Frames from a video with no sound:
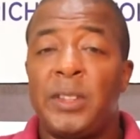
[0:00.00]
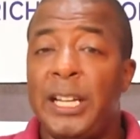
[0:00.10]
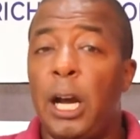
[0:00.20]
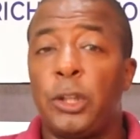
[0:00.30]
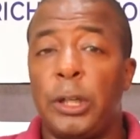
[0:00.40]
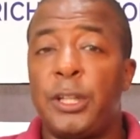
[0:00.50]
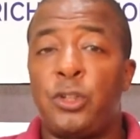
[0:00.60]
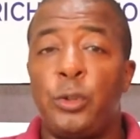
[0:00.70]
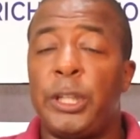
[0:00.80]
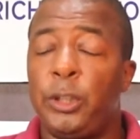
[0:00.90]
The other
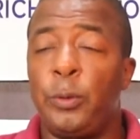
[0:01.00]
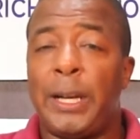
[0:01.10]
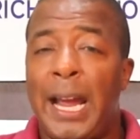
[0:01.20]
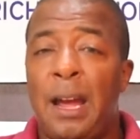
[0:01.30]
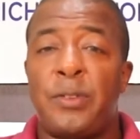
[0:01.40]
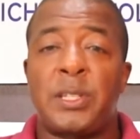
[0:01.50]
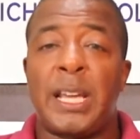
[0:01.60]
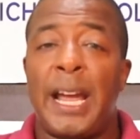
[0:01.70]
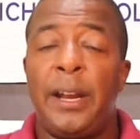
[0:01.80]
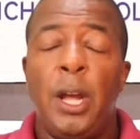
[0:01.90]
issue that you would have is
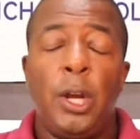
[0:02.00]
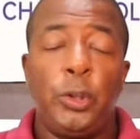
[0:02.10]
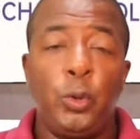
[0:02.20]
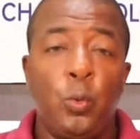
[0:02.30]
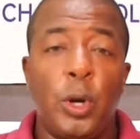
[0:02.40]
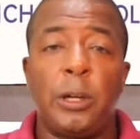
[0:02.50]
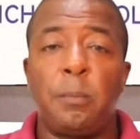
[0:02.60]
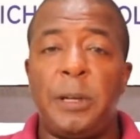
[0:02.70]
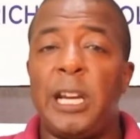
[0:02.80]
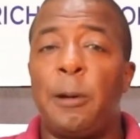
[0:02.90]
that you
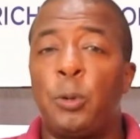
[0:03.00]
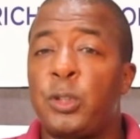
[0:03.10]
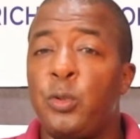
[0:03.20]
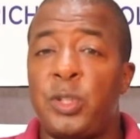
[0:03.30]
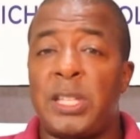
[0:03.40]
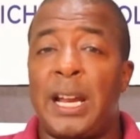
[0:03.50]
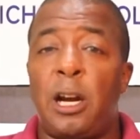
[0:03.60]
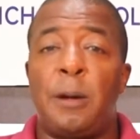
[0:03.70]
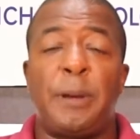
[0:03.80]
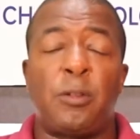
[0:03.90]
wouldn't be able to set
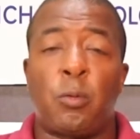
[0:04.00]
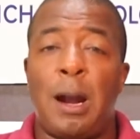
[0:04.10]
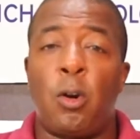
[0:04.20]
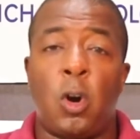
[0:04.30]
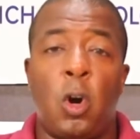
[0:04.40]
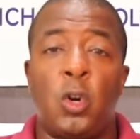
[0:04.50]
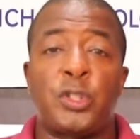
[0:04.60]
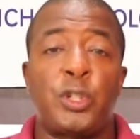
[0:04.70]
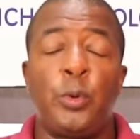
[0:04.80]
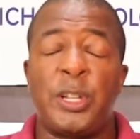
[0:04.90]
up and route
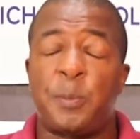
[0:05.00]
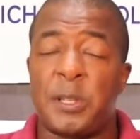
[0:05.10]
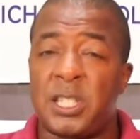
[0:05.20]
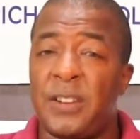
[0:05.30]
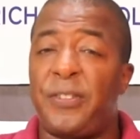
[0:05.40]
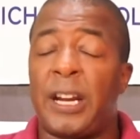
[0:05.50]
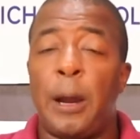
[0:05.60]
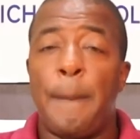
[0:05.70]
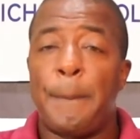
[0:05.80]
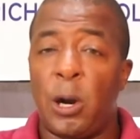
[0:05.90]
calls to a
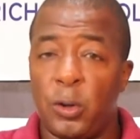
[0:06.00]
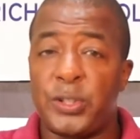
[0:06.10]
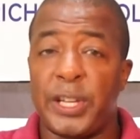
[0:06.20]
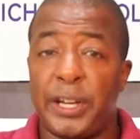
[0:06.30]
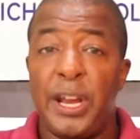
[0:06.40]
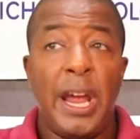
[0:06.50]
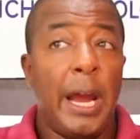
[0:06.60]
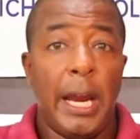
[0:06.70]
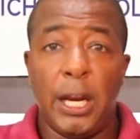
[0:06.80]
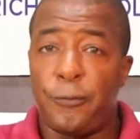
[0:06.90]
specific person
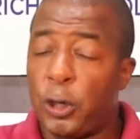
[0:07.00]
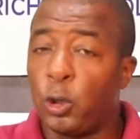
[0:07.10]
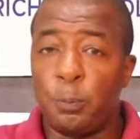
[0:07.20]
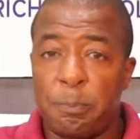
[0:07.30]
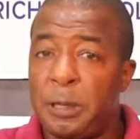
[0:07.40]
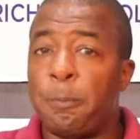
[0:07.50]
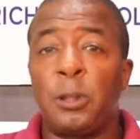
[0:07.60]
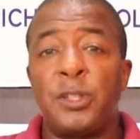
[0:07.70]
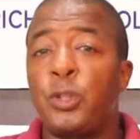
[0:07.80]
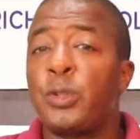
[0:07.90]
if a group of
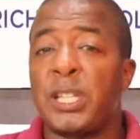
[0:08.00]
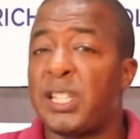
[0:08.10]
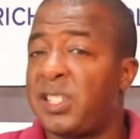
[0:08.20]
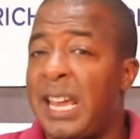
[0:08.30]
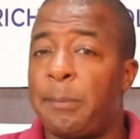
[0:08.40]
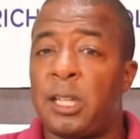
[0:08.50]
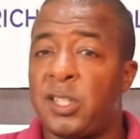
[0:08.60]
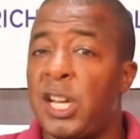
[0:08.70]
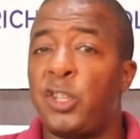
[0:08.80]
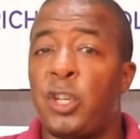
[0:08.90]
people is using the same
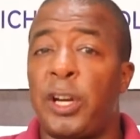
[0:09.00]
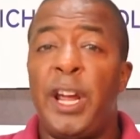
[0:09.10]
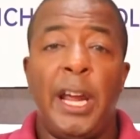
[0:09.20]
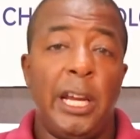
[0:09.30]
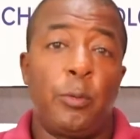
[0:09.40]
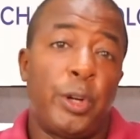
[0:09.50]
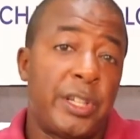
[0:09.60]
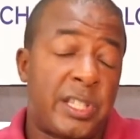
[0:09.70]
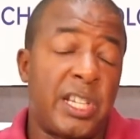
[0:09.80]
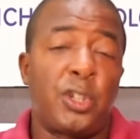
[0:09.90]
extension. It would
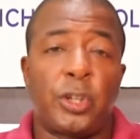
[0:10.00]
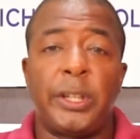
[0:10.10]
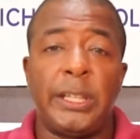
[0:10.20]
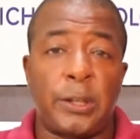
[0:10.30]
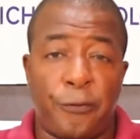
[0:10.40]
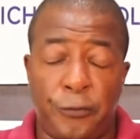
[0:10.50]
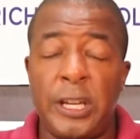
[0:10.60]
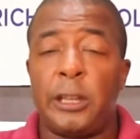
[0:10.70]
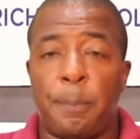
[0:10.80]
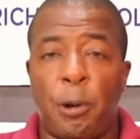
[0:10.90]
essentially
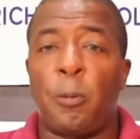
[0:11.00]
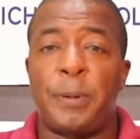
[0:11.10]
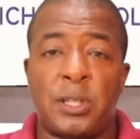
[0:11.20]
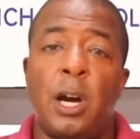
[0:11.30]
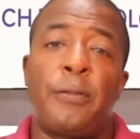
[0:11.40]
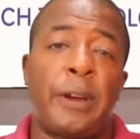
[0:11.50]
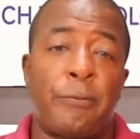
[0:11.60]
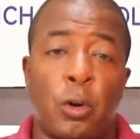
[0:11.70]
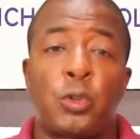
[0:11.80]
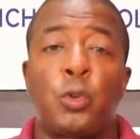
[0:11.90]
defeat the purpose of a
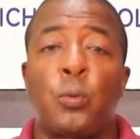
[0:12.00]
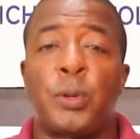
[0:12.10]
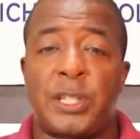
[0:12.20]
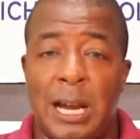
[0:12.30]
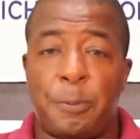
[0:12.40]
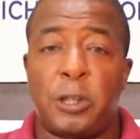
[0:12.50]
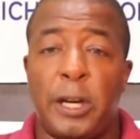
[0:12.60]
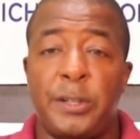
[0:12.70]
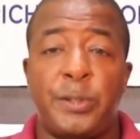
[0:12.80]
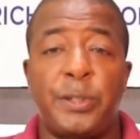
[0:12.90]
virtual
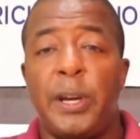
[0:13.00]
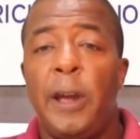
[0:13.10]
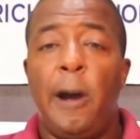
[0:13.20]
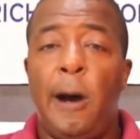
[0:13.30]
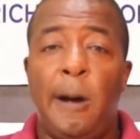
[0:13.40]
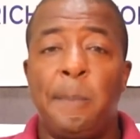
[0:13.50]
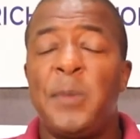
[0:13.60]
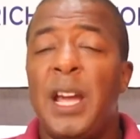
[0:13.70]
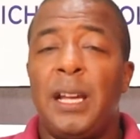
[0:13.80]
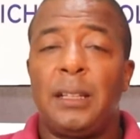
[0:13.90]
receptionist. Um,
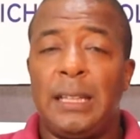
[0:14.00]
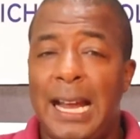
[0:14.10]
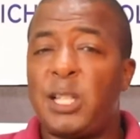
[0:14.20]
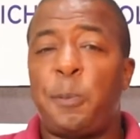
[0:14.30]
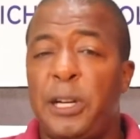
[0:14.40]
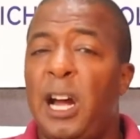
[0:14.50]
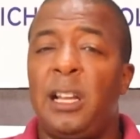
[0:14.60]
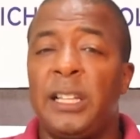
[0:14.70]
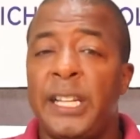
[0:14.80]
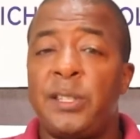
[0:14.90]
last but
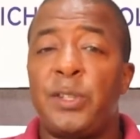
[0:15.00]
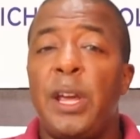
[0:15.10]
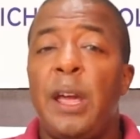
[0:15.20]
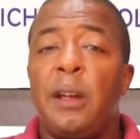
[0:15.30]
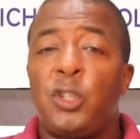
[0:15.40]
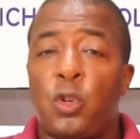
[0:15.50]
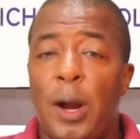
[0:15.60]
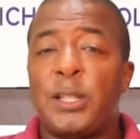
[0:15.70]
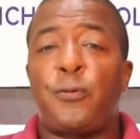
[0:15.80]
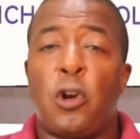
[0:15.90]
not least,
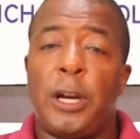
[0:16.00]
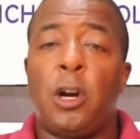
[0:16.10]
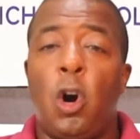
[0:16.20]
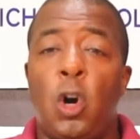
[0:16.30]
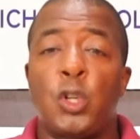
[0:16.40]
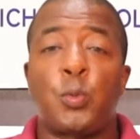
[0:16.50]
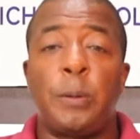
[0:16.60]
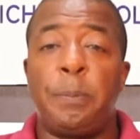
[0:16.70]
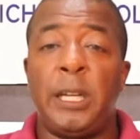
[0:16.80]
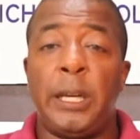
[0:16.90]
transferring calls
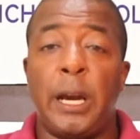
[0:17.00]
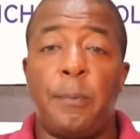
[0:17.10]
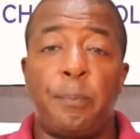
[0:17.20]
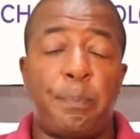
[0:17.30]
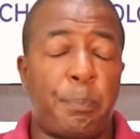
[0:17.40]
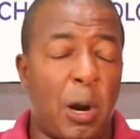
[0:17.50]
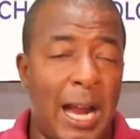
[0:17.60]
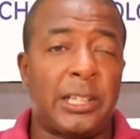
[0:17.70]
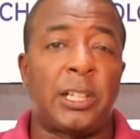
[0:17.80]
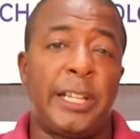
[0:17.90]
would be
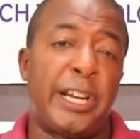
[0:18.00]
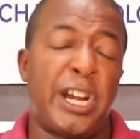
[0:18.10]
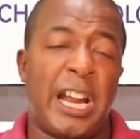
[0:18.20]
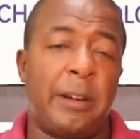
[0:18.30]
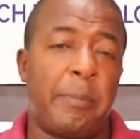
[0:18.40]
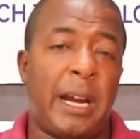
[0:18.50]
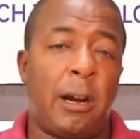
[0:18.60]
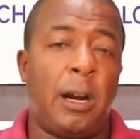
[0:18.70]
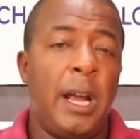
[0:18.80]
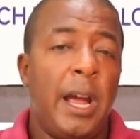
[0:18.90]
practically a
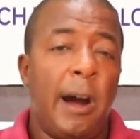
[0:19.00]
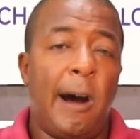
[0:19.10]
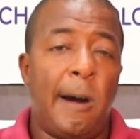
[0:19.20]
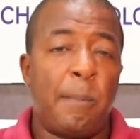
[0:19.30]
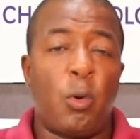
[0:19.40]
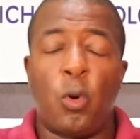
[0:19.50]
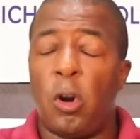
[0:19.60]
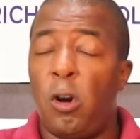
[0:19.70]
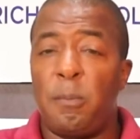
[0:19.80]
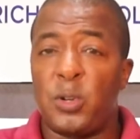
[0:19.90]
nightmare um,
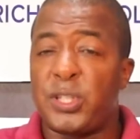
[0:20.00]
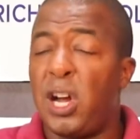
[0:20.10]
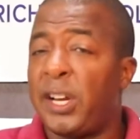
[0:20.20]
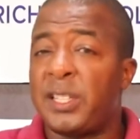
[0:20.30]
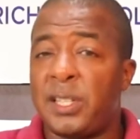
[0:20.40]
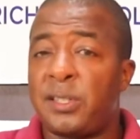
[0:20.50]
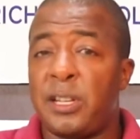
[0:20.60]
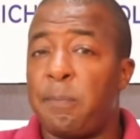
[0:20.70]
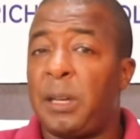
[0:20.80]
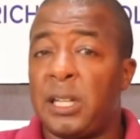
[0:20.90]
or almost non
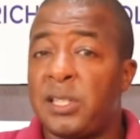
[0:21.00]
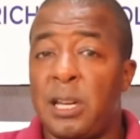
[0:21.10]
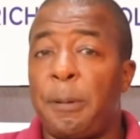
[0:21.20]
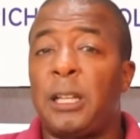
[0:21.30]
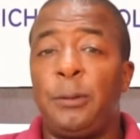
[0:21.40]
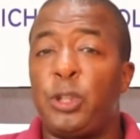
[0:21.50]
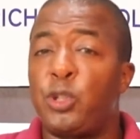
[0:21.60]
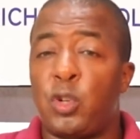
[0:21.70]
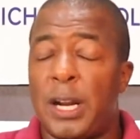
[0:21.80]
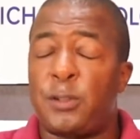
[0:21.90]
existent because typically when
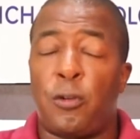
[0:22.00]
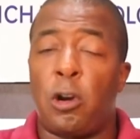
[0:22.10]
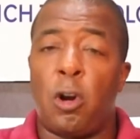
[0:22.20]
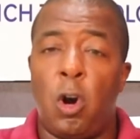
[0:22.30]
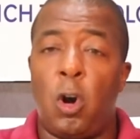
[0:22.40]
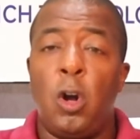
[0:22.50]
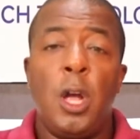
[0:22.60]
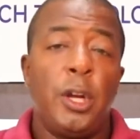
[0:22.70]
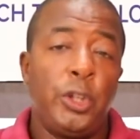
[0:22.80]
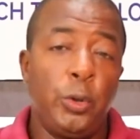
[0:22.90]
you transfer a call,
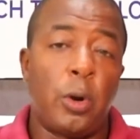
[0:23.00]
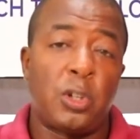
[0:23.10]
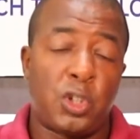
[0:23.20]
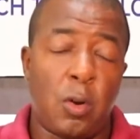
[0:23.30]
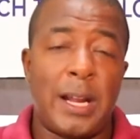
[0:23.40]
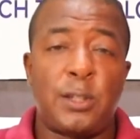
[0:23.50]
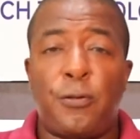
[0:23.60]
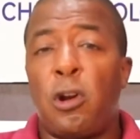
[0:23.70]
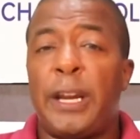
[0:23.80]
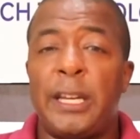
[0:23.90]
you are
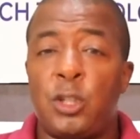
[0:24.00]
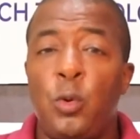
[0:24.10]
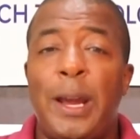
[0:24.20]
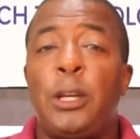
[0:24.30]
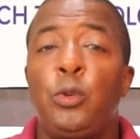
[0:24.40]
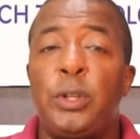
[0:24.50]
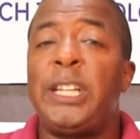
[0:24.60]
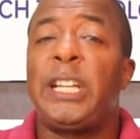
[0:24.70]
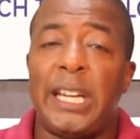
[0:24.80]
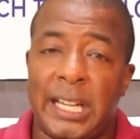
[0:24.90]
transferring it to a
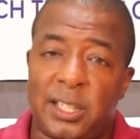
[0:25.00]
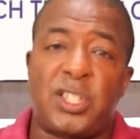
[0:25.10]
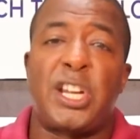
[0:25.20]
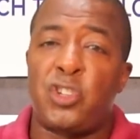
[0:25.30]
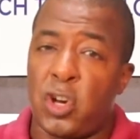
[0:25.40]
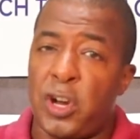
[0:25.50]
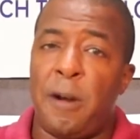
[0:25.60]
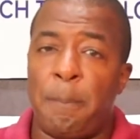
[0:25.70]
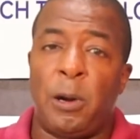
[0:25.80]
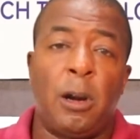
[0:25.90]
unique extension
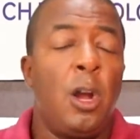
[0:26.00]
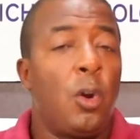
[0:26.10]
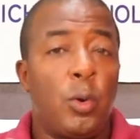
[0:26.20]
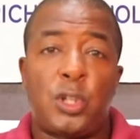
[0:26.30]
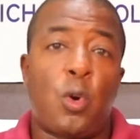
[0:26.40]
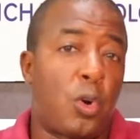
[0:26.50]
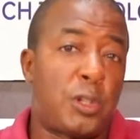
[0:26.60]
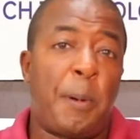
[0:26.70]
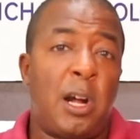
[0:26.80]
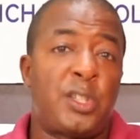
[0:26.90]
number which
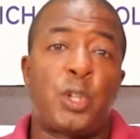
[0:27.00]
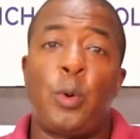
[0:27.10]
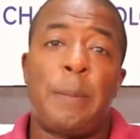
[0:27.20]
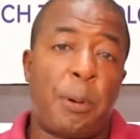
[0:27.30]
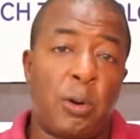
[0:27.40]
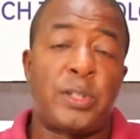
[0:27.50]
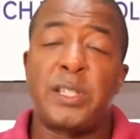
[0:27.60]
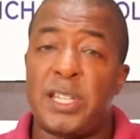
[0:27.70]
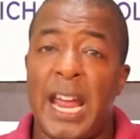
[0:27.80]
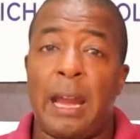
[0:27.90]
corresponds to a
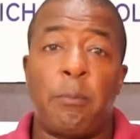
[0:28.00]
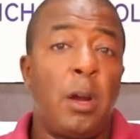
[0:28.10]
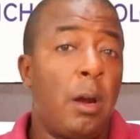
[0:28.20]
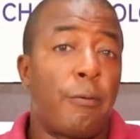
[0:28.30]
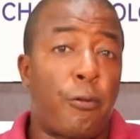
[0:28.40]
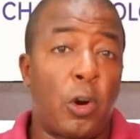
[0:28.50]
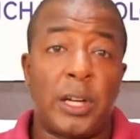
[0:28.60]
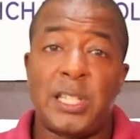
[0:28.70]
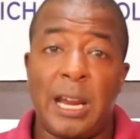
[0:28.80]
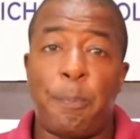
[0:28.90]
person's name. For
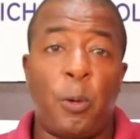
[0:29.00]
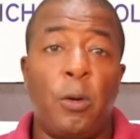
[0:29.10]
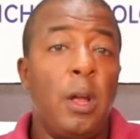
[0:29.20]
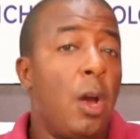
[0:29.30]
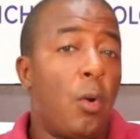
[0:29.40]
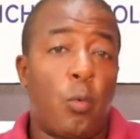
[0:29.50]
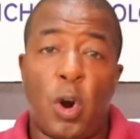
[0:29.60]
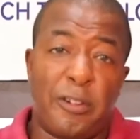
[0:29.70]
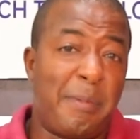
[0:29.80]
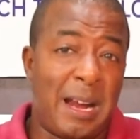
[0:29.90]
example,
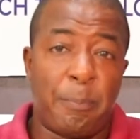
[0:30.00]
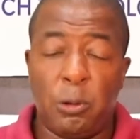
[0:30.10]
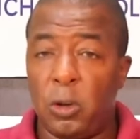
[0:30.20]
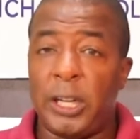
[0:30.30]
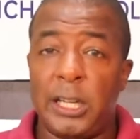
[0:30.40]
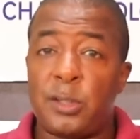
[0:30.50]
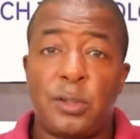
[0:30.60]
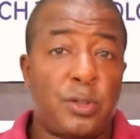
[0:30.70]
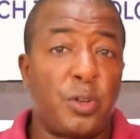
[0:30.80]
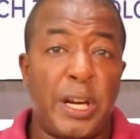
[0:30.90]
one of my employees,
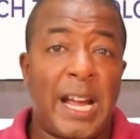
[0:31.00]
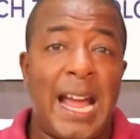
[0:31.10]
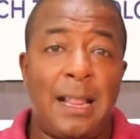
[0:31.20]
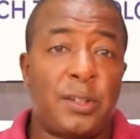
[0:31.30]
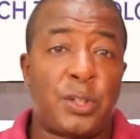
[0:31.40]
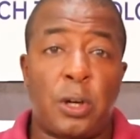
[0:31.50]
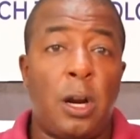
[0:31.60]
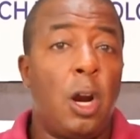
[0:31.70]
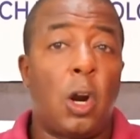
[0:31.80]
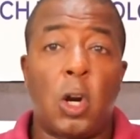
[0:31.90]
Sunita
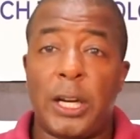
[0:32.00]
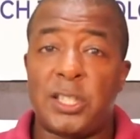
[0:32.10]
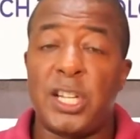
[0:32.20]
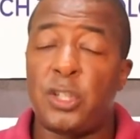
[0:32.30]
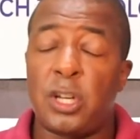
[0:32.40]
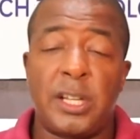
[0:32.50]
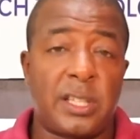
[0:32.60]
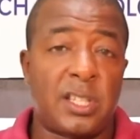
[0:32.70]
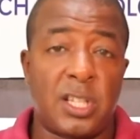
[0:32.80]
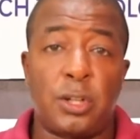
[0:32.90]
Allister, her extension
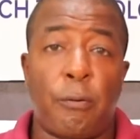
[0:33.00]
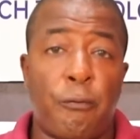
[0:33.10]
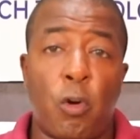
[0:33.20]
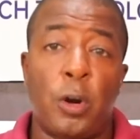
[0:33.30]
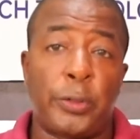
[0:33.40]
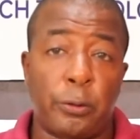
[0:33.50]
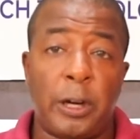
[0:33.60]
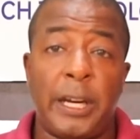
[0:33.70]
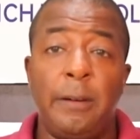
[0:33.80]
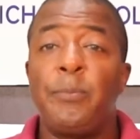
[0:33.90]
is extension
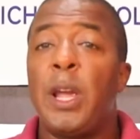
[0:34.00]
403.